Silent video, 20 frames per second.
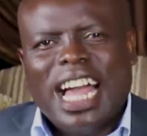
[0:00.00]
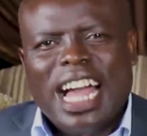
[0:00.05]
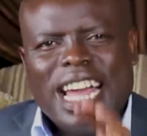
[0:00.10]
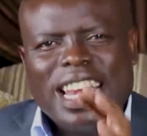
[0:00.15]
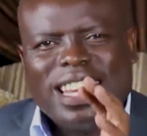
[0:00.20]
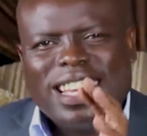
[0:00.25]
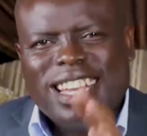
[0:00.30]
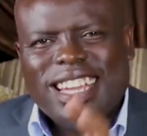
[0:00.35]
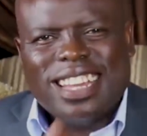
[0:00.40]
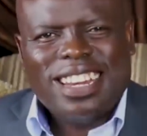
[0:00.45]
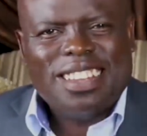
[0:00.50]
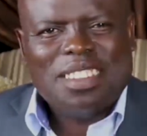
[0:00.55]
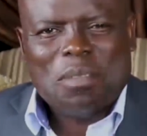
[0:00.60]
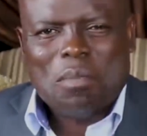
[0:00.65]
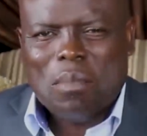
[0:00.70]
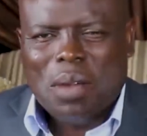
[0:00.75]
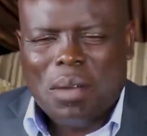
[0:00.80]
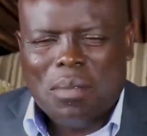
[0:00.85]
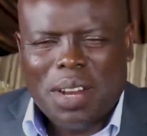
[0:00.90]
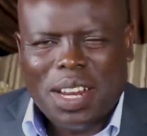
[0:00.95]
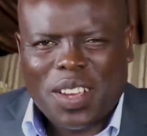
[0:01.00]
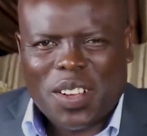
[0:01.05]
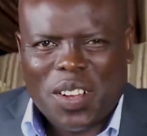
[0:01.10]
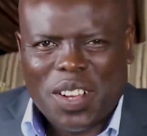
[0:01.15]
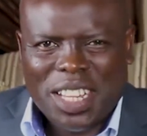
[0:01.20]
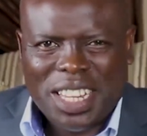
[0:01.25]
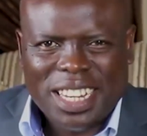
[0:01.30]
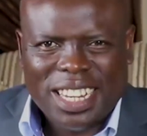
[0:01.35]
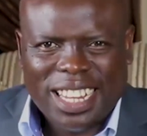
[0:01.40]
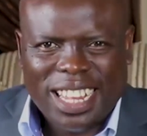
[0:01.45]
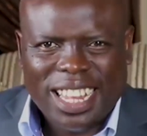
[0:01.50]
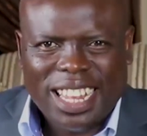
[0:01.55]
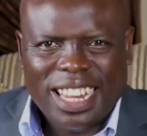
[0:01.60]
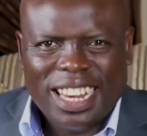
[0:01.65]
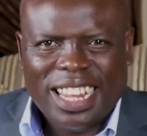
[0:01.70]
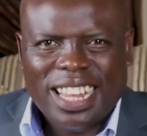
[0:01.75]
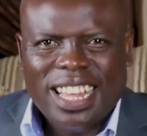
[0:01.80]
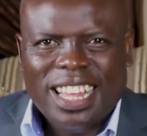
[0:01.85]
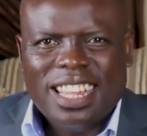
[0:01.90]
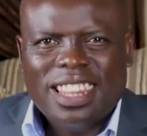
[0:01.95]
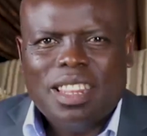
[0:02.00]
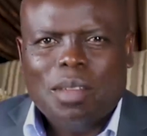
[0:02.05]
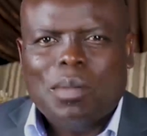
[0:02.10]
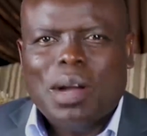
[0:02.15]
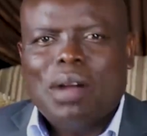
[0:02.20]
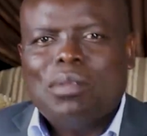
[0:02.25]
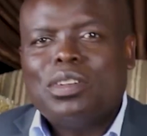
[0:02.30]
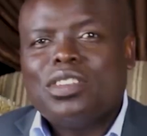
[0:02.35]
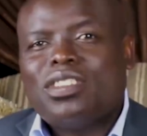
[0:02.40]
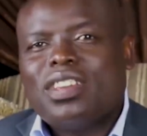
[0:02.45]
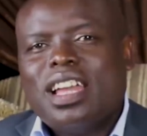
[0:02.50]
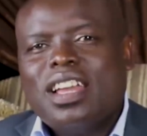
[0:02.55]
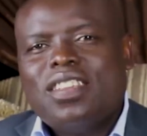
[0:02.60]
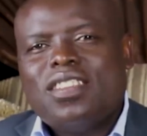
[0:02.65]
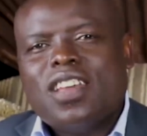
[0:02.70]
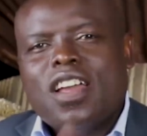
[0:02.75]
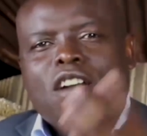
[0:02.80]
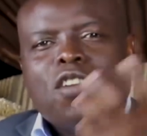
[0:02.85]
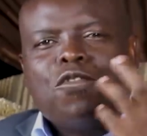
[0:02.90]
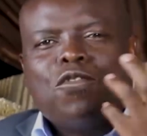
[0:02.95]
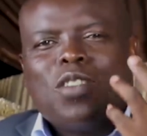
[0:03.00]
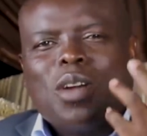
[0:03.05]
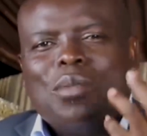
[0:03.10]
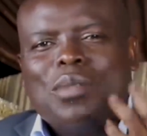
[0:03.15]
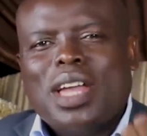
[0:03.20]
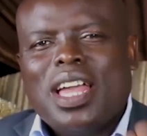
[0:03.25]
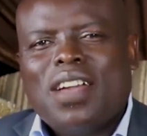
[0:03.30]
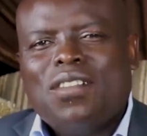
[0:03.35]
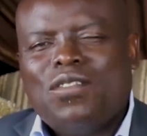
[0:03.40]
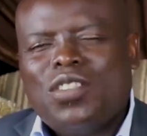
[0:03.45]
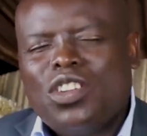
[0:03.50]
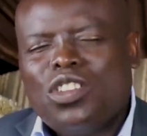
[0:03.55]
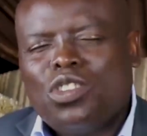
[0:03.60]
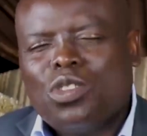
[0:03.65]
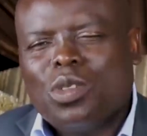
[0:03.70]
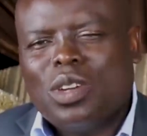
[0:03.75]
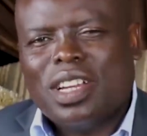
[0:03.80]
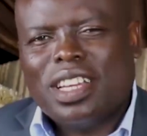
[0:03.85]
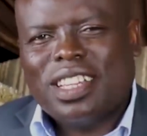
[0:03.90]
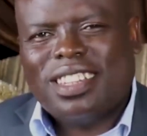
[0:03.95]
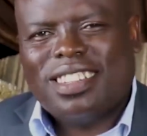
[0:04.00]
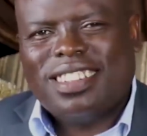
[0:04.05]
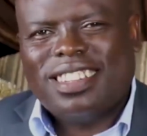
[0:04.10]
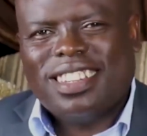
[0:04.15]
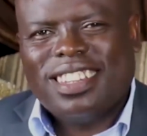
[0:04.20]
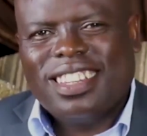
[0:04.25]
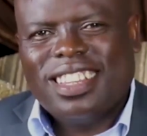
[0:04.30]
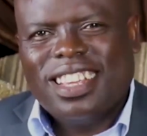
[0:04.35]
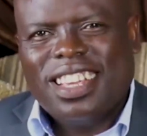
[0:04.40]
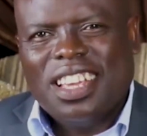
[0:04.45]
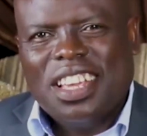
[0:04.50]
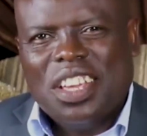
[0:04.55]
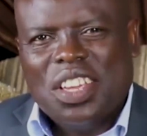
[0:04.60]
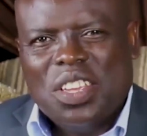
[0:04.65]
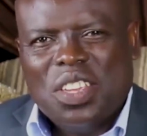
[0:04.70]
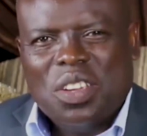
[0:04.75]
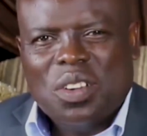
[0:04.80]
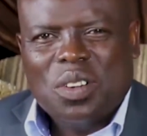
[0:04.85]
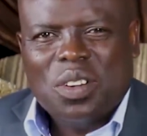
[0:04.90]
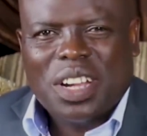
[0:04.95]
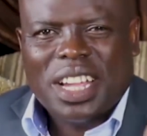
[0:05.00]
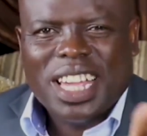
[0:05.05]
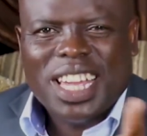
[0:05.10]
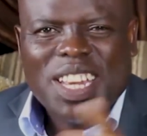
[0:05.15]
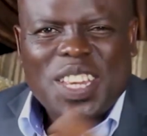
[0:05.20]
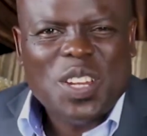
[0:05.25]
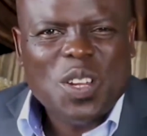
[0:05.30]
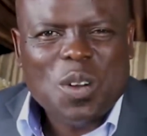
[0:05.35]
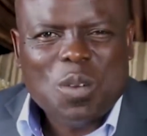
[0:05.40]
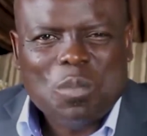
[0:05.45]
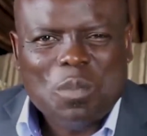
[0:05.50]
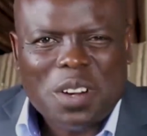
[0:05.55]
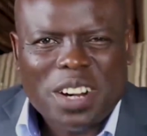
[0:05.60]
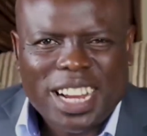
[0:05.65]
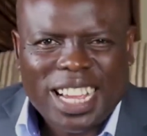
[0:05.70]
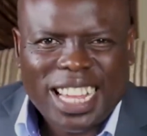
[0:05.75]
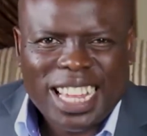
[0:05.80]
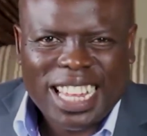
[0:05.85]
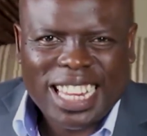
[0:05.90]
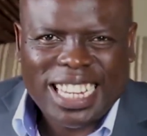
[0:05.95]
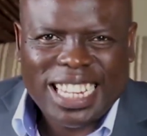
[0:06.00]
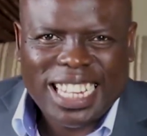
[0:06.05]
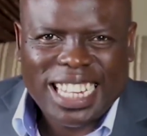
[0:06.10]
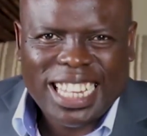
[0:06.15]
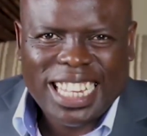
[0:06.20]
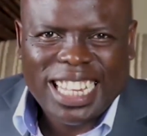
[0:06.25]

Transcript: and it is biblical indeed. The Bible says, from every sweat, you'll get your bread.